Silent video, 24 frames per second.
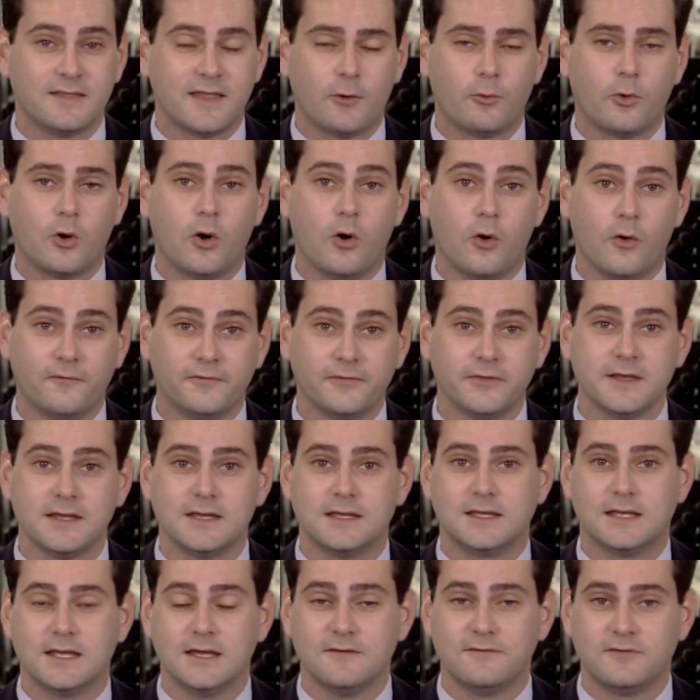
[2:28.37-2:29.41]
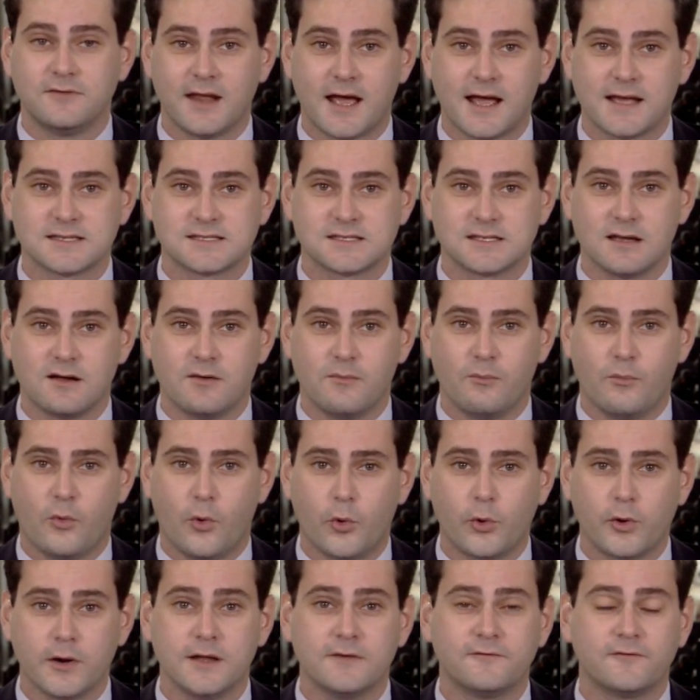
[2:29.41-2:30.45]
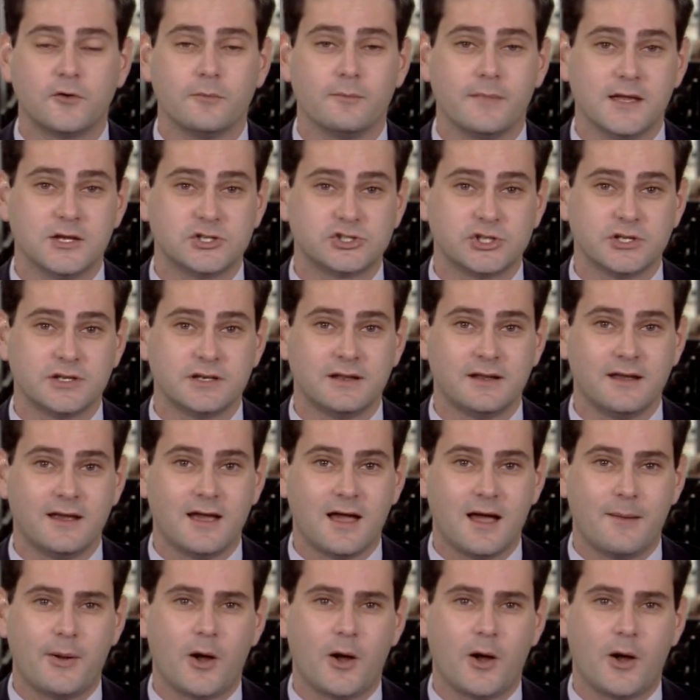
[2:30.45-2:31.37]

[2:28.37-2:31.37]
that will hopefully give NASA more information